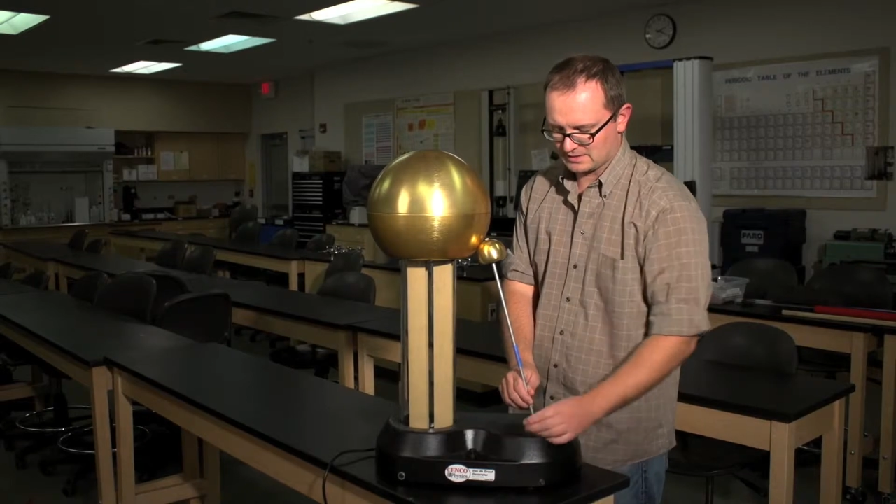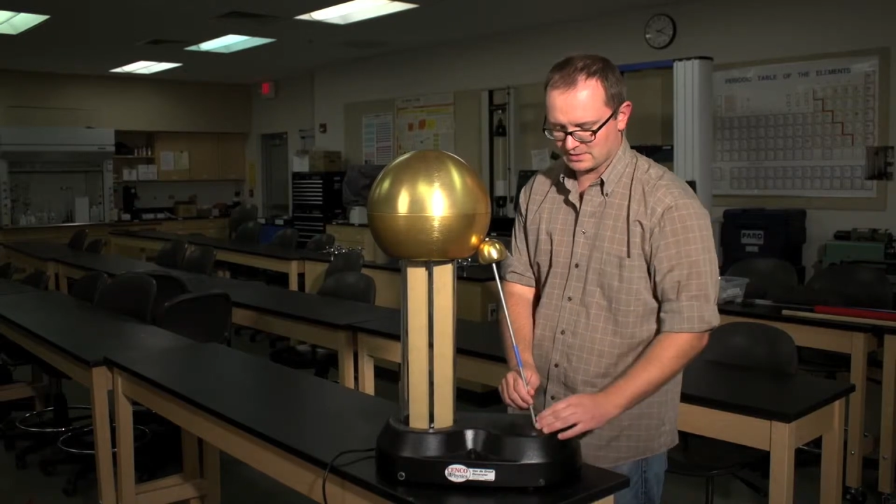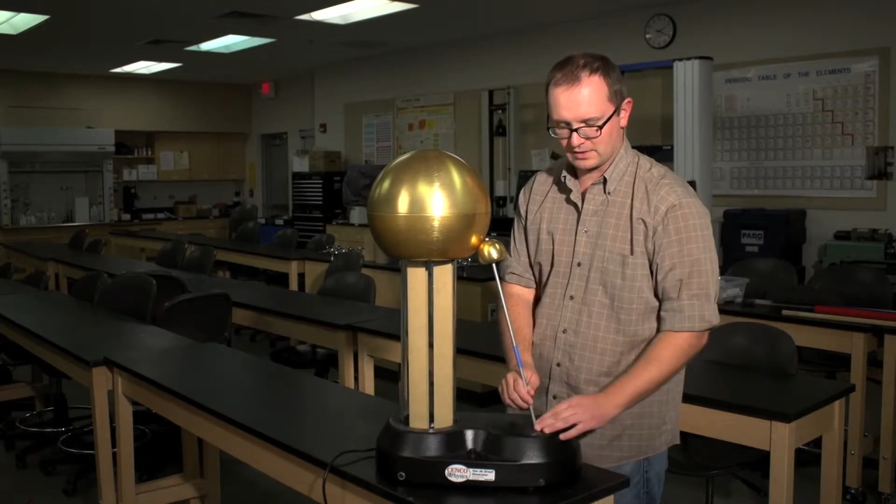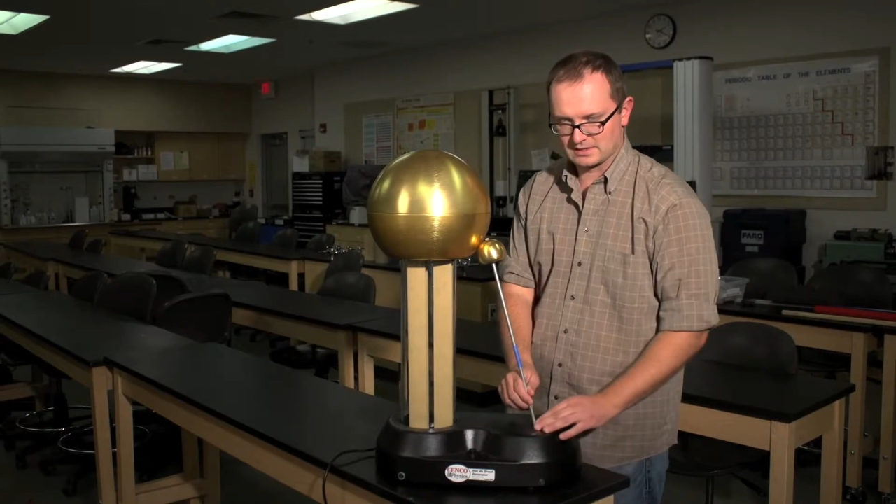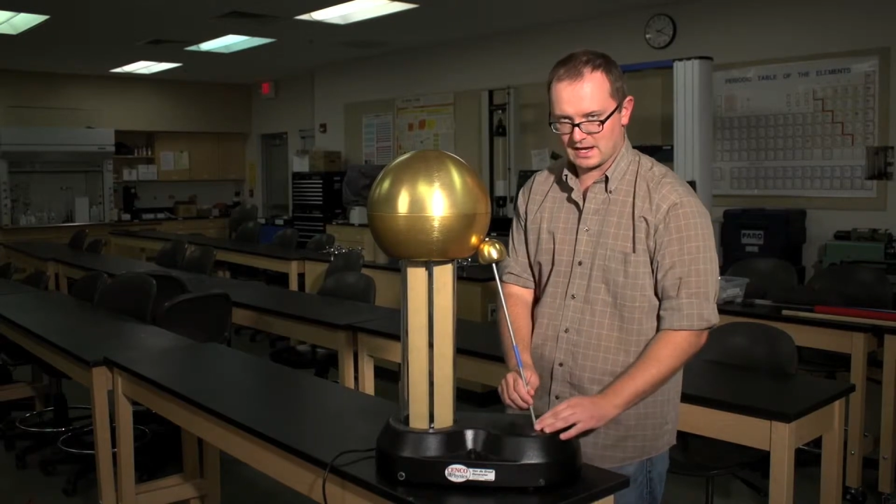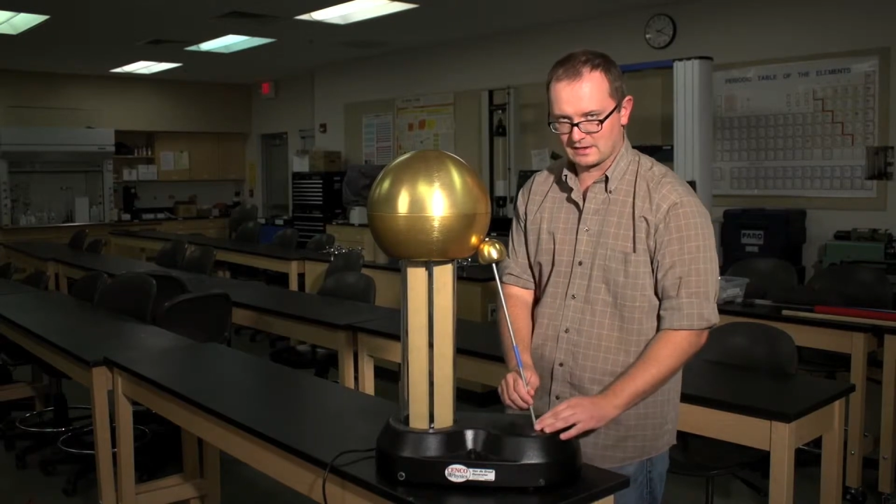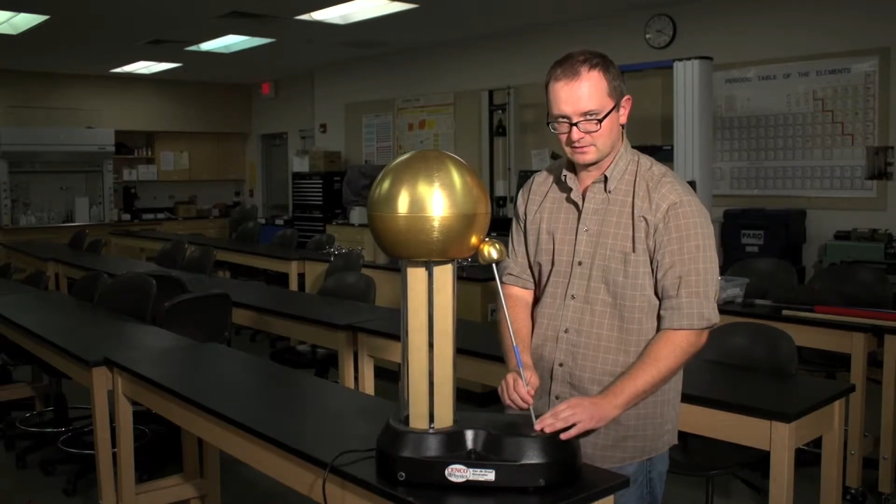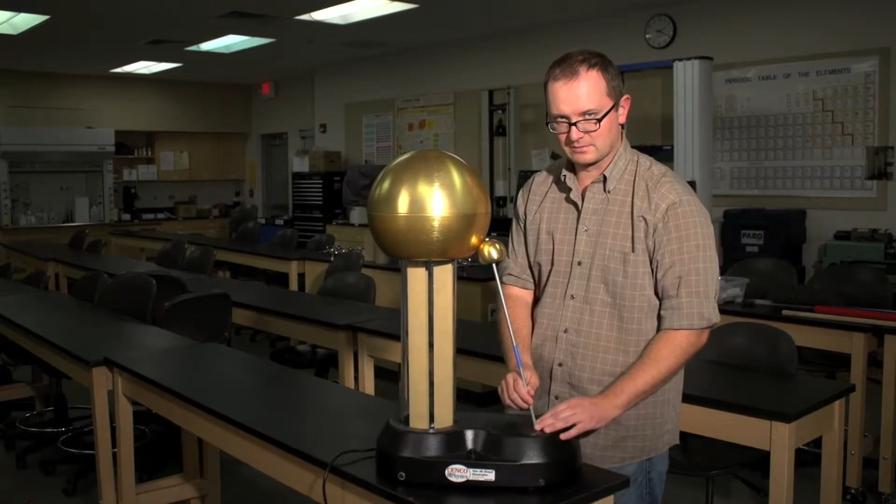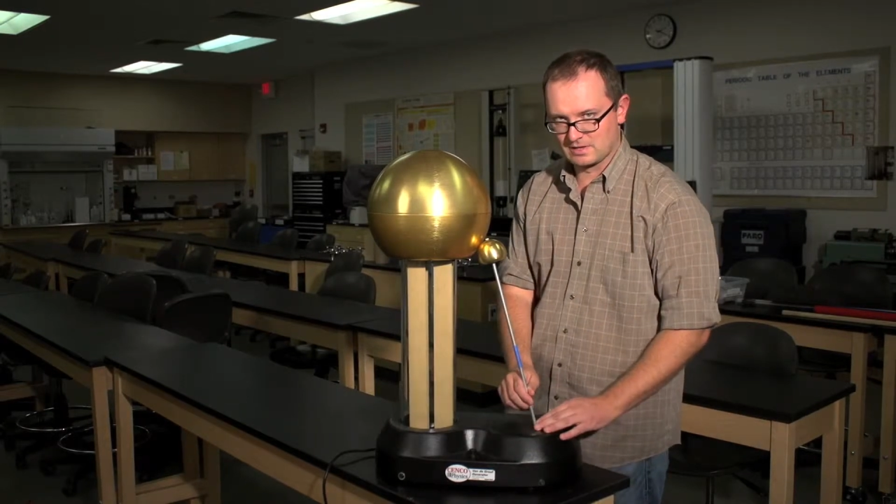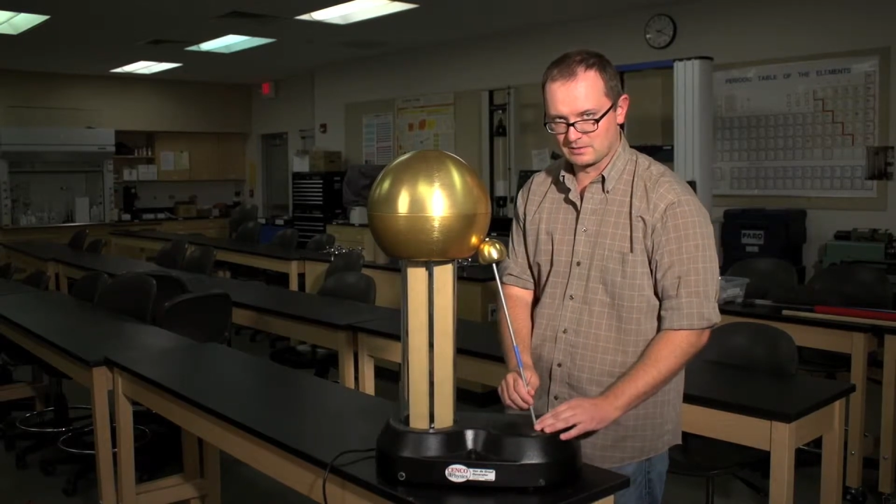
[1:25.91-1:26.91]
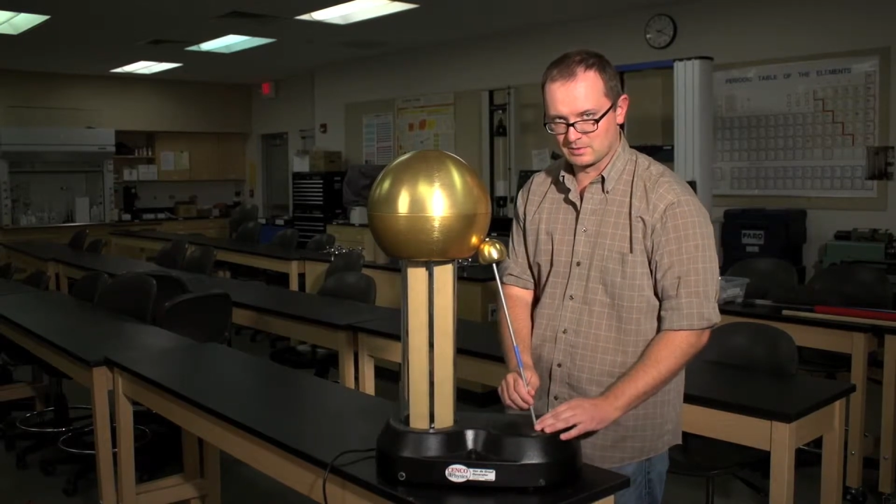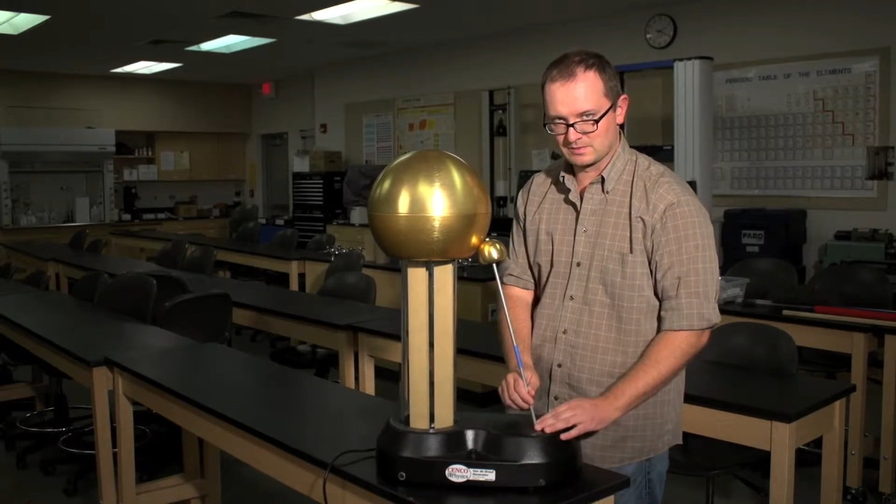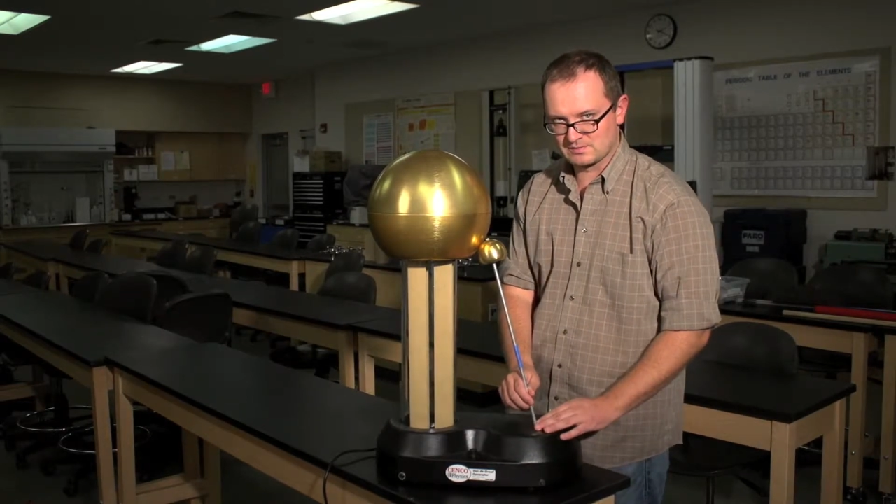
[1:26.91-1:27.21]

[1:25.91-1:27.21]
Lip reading: turn it down to minimum